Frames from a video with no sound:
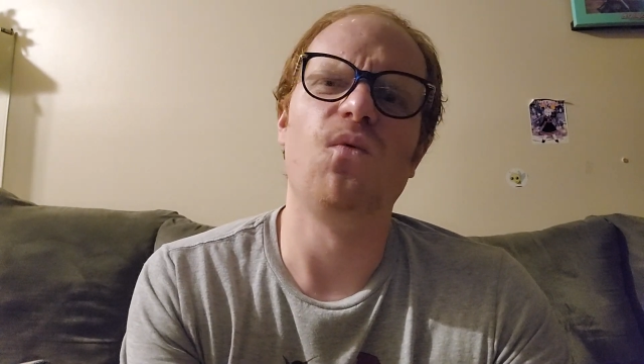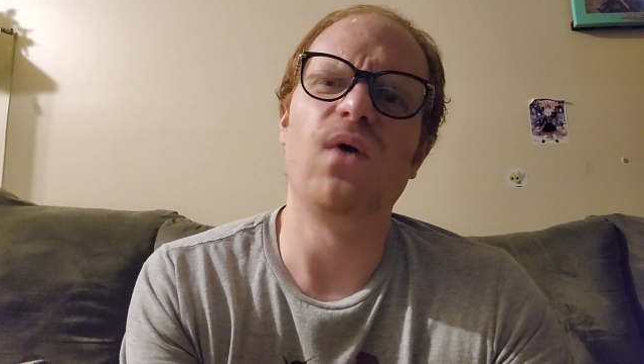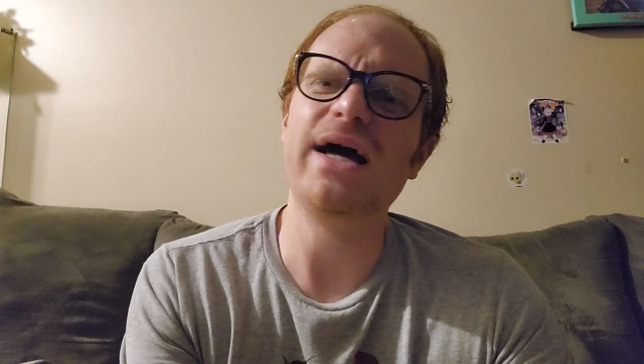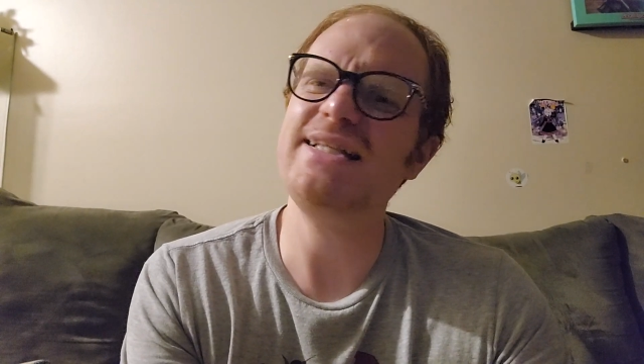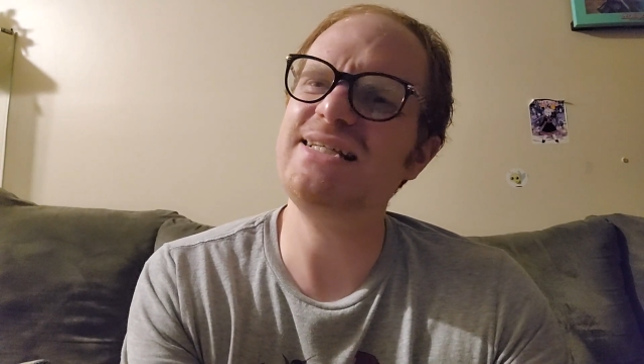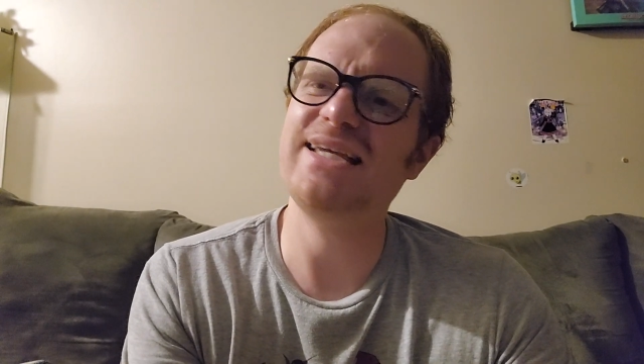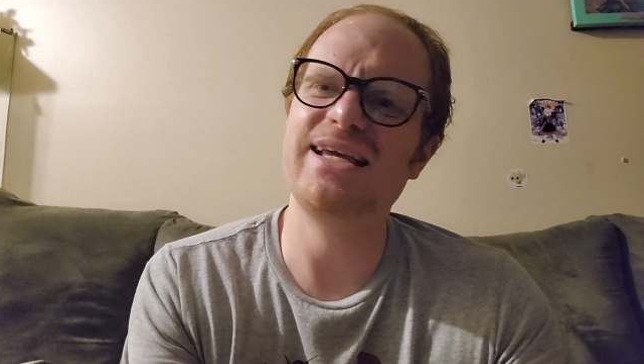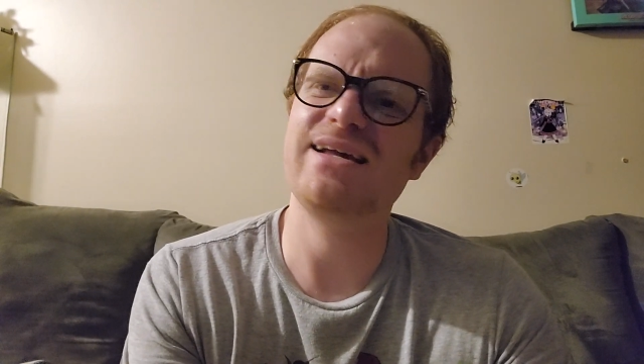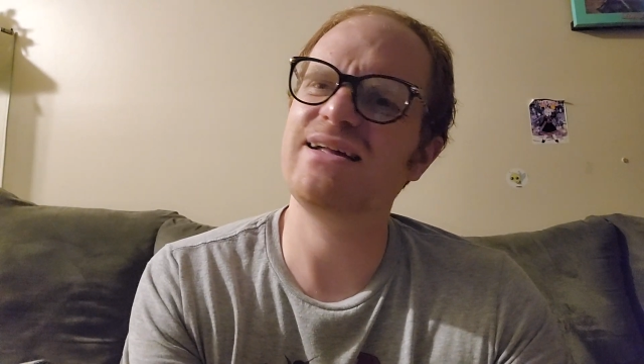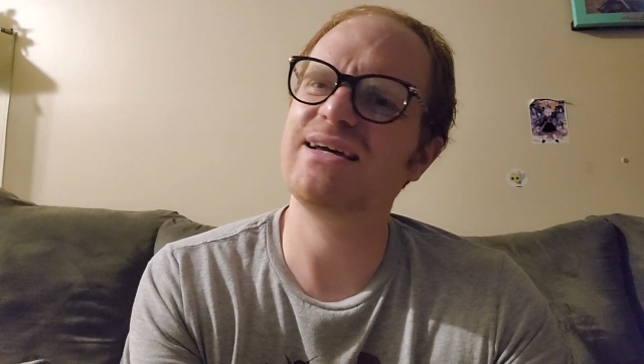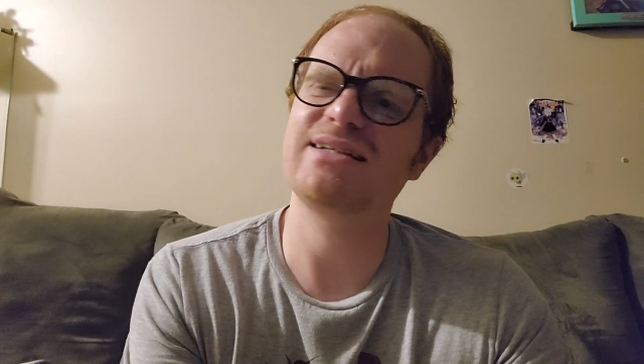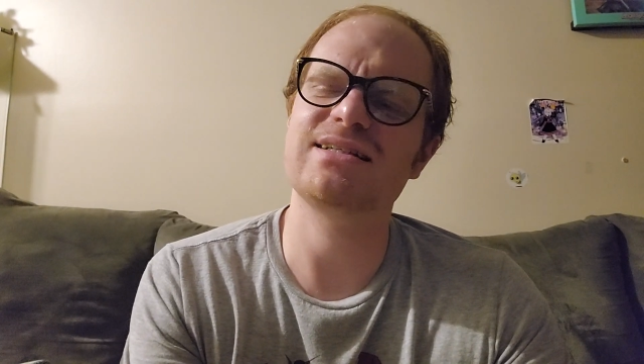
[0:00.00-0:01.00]
What?
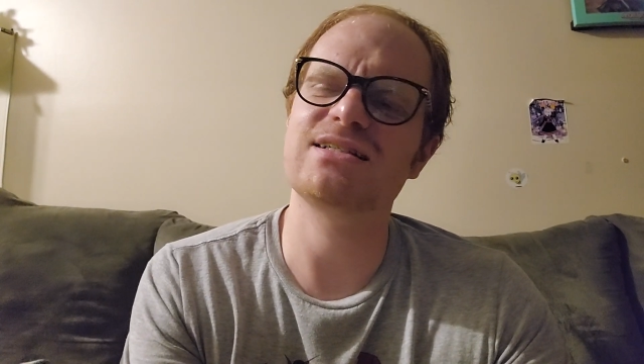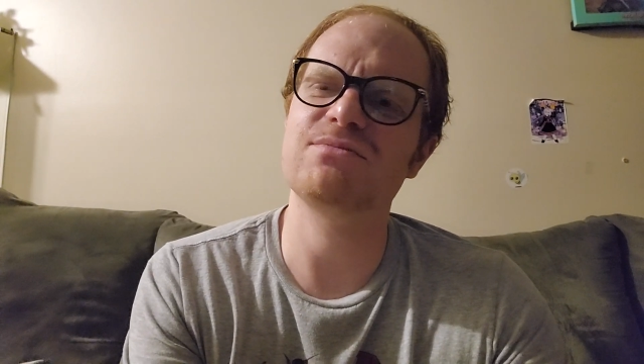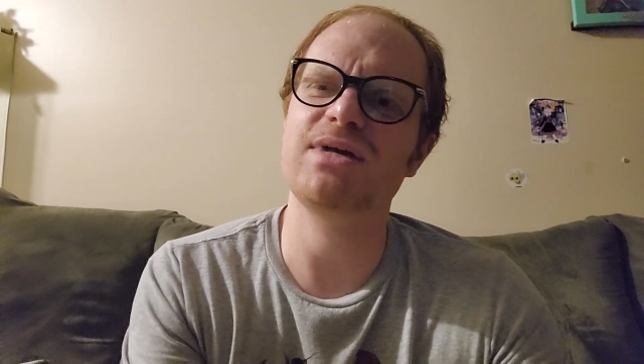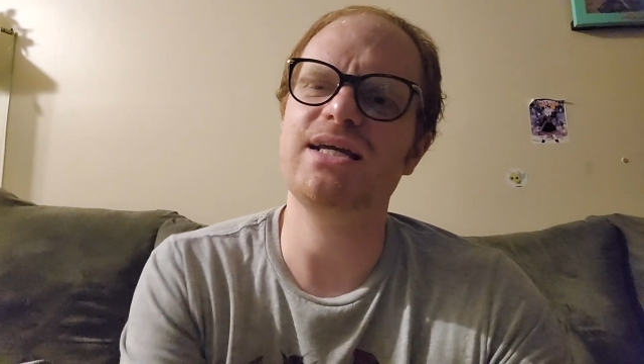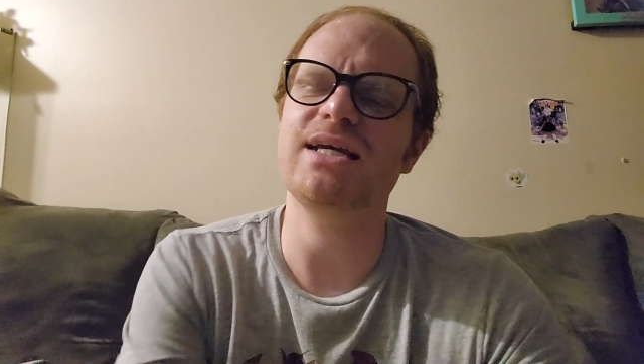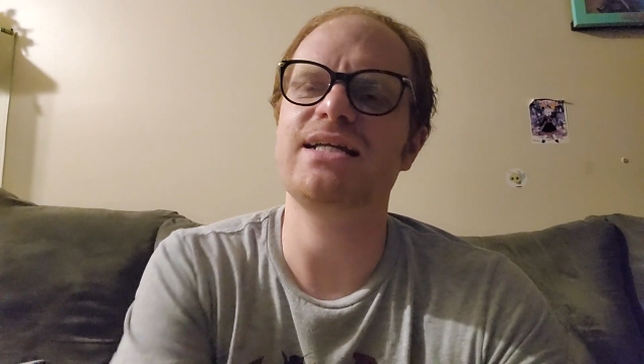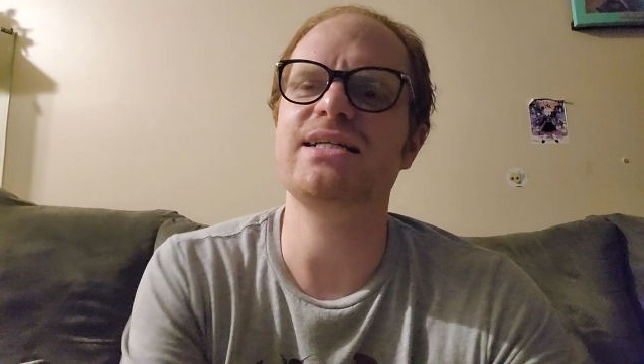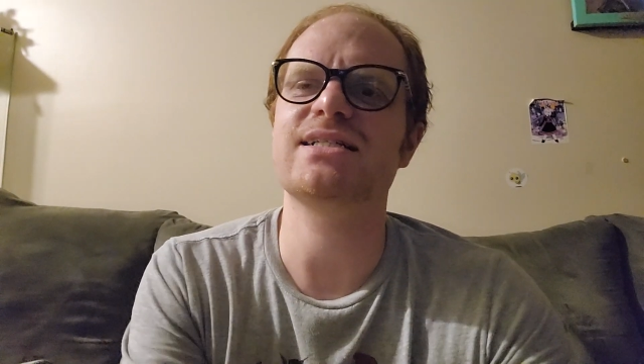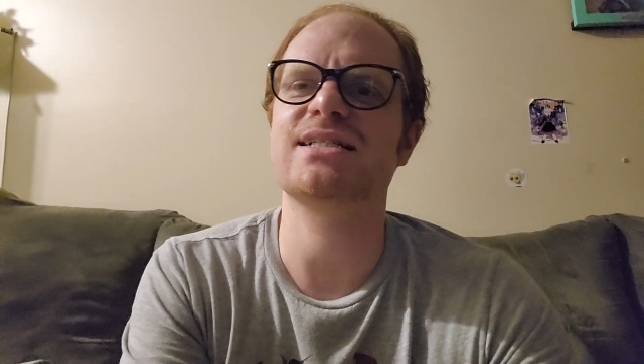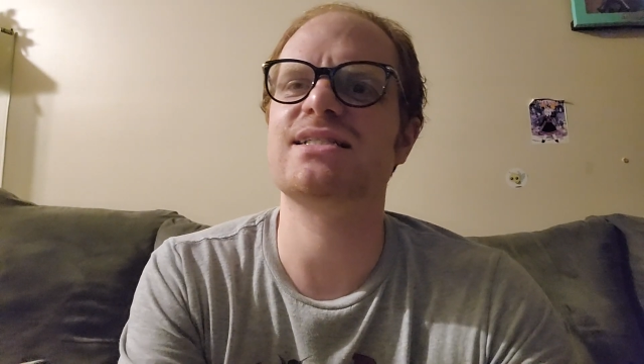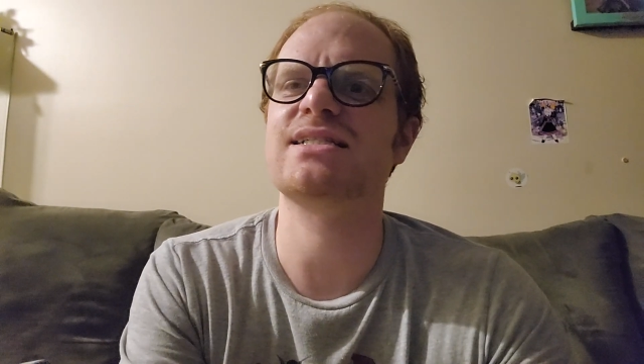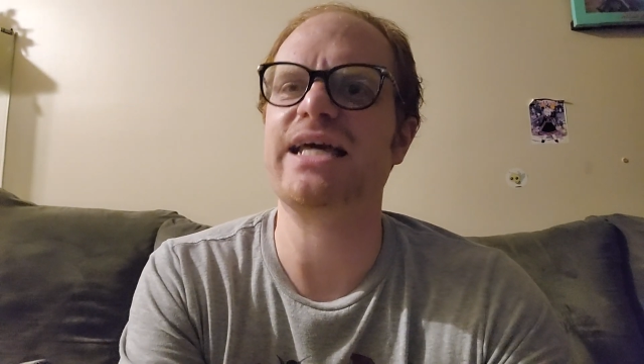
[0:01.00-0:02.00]
That doesn't make any
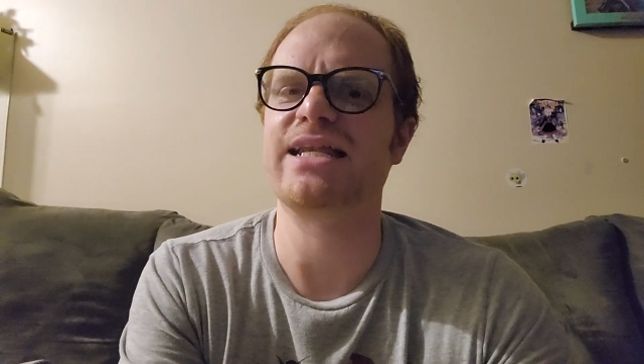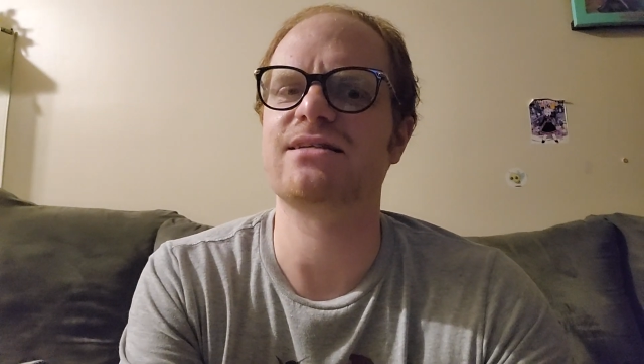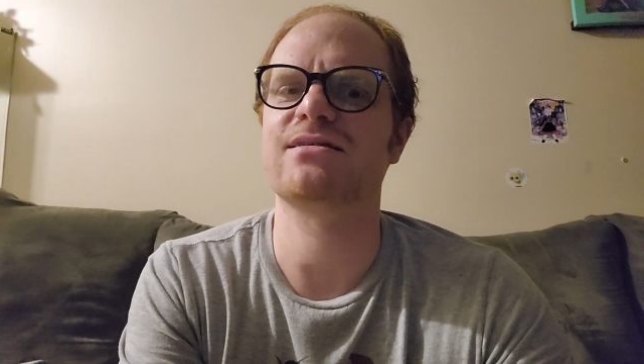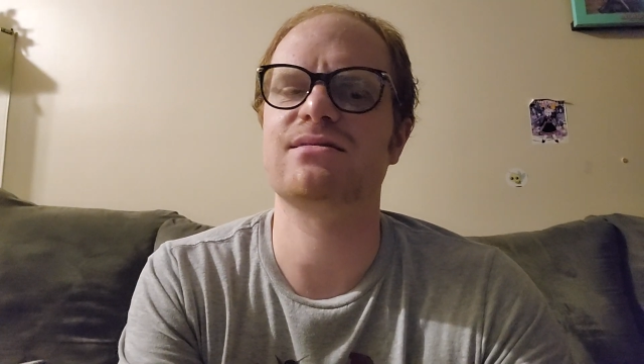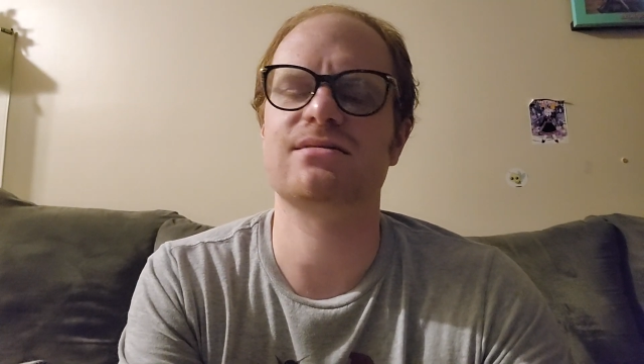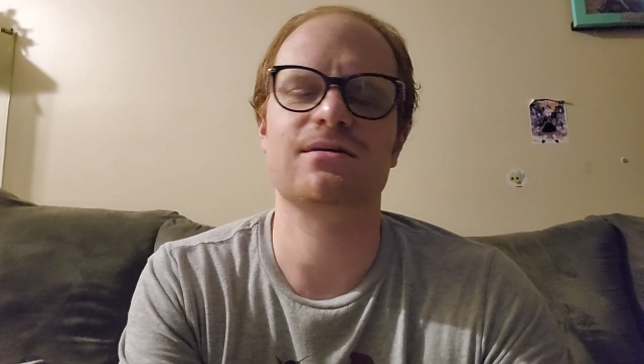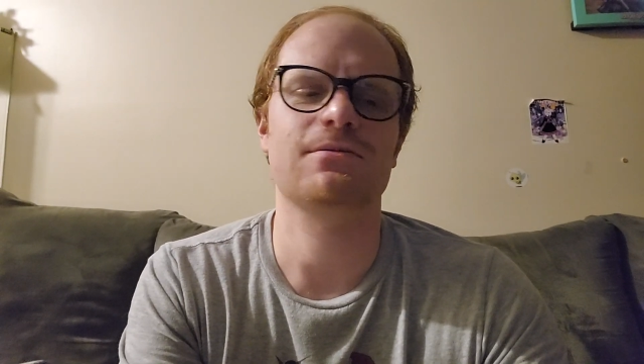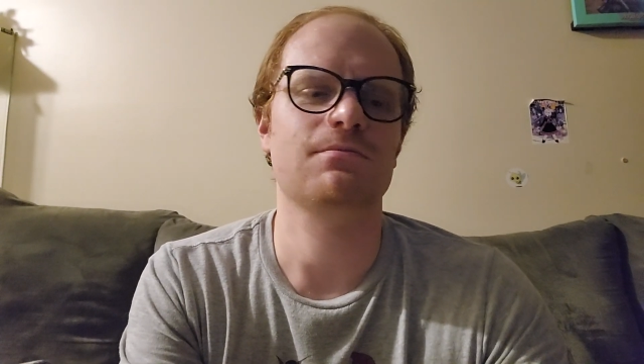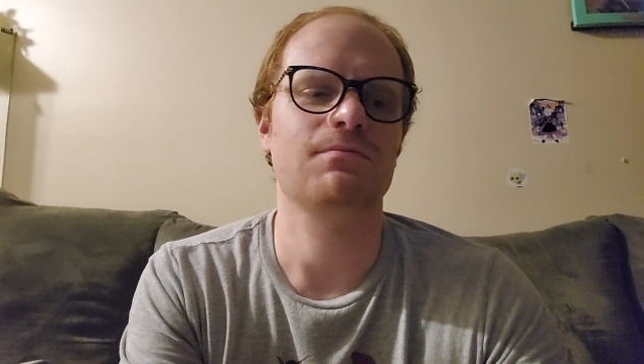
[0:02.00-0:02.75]
sense.